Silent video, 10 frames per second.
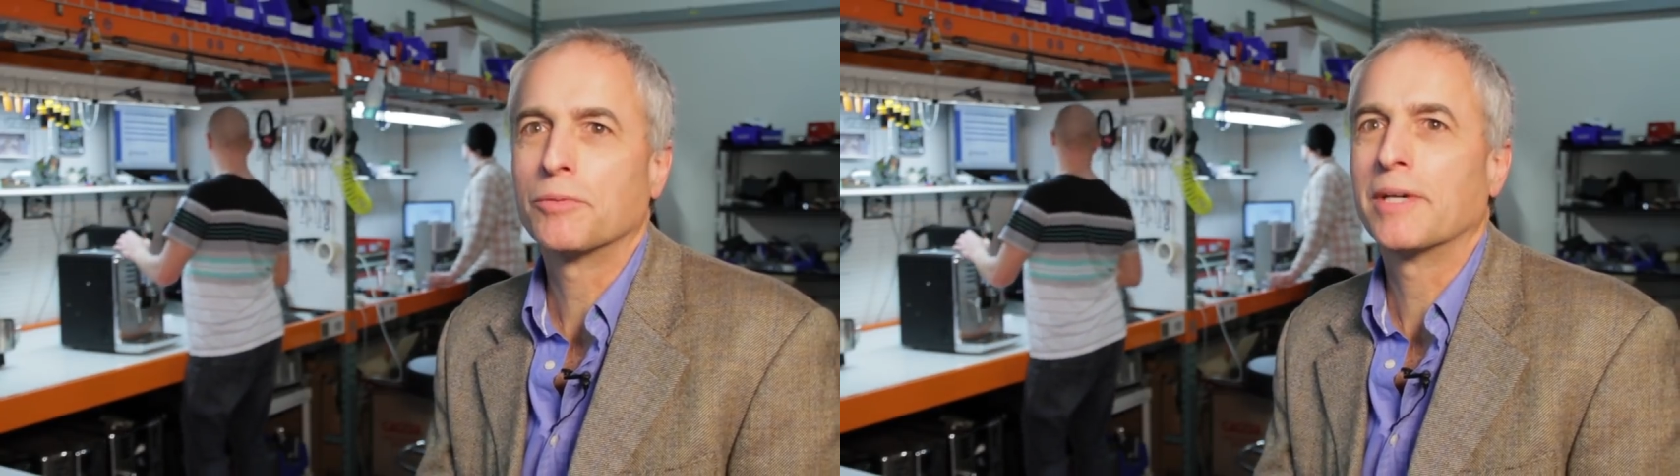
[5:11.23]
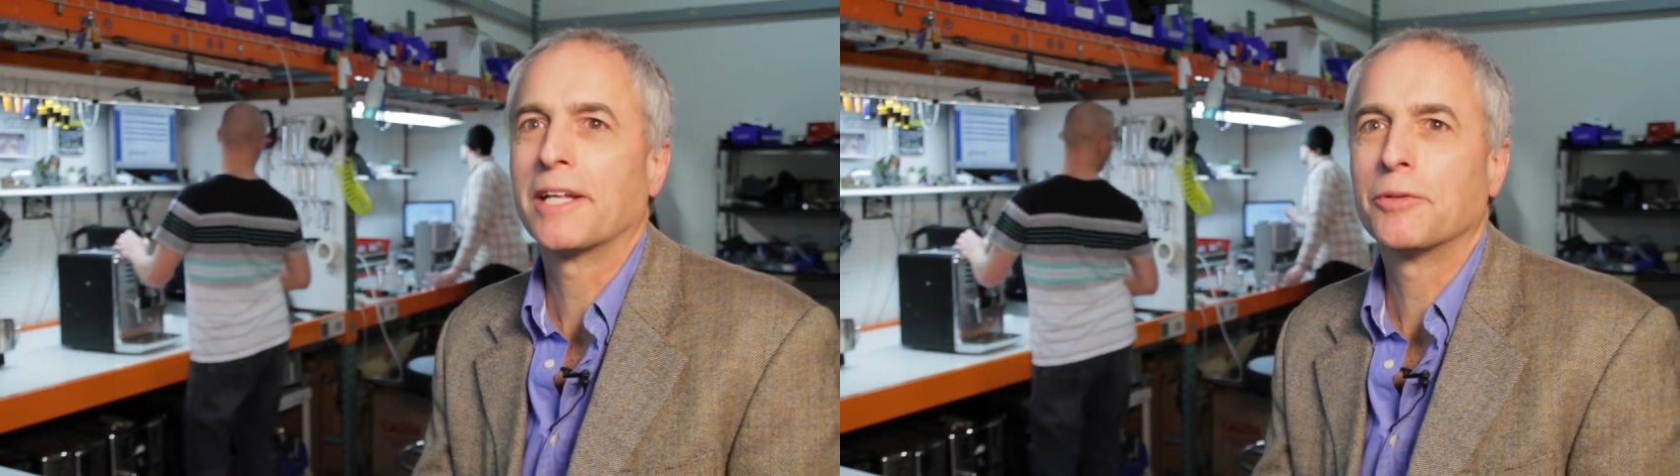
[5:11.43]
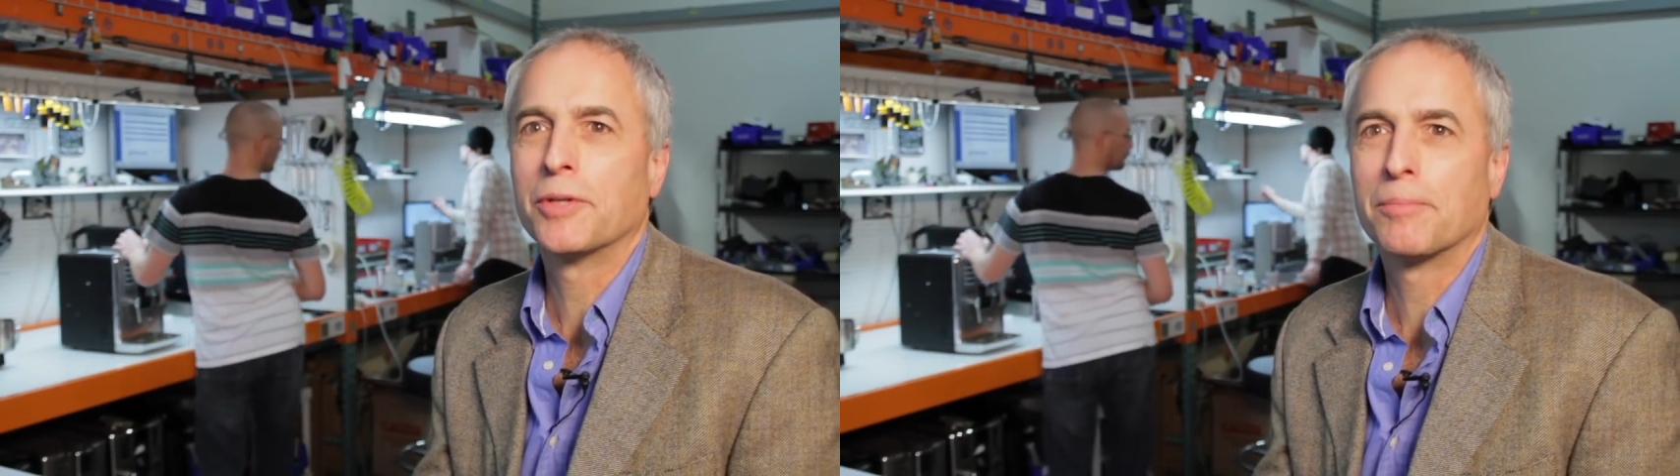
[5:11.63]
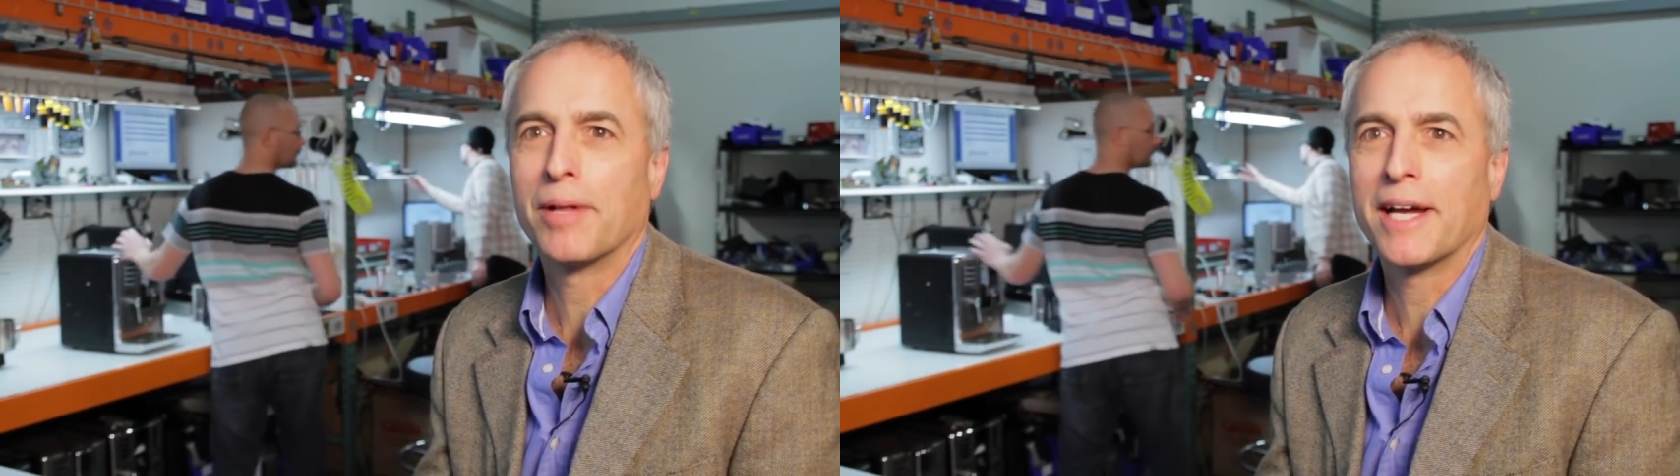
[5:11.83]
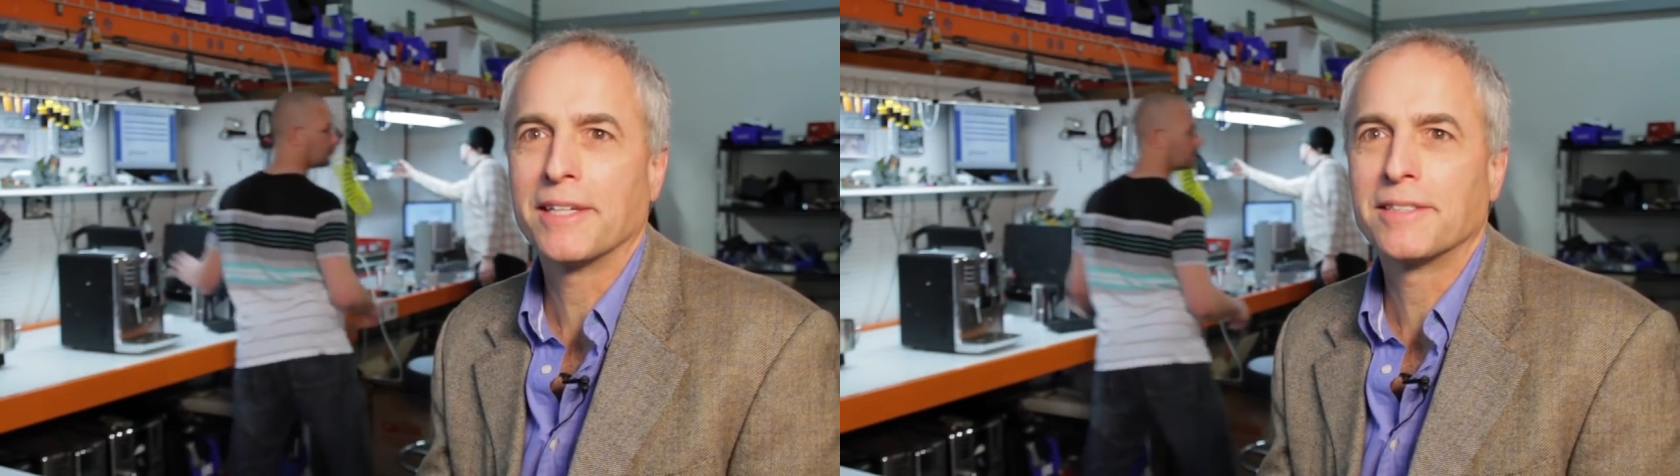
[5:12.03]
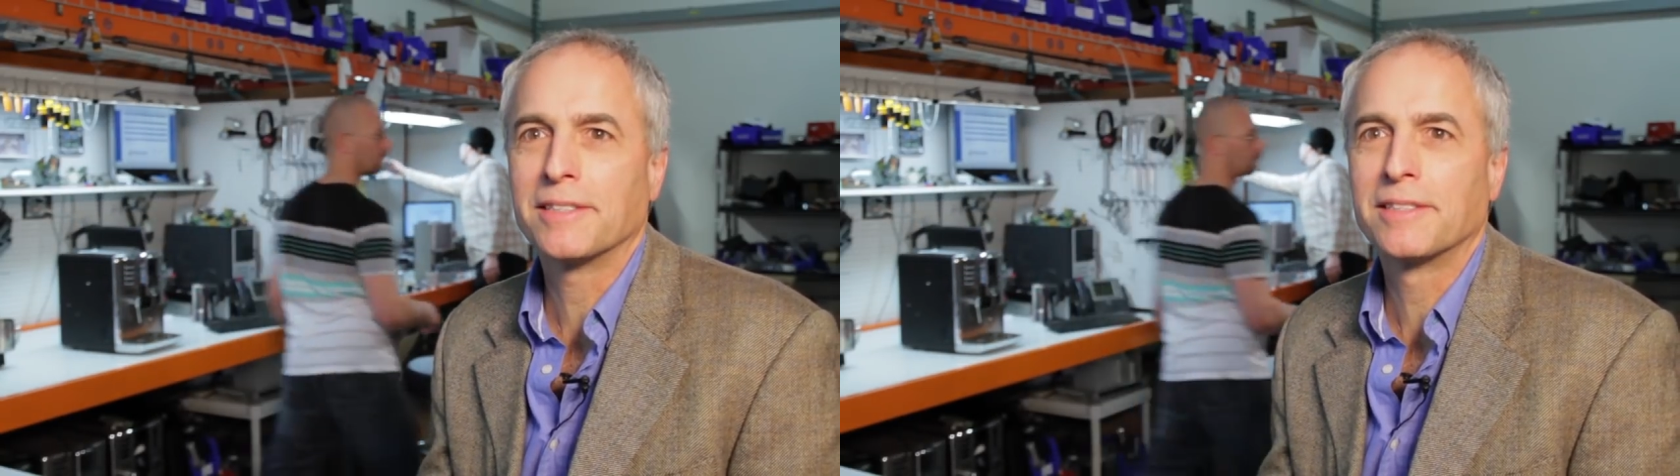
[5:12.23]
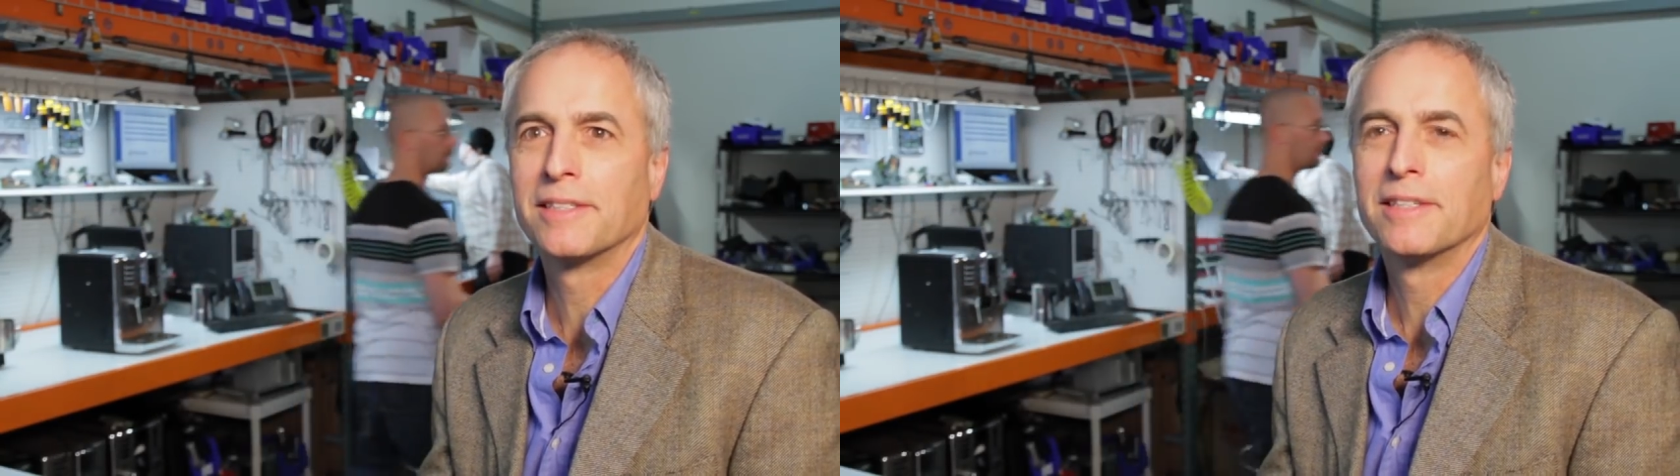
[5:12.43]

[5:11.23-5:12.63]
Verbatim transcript: We're not doing appliances.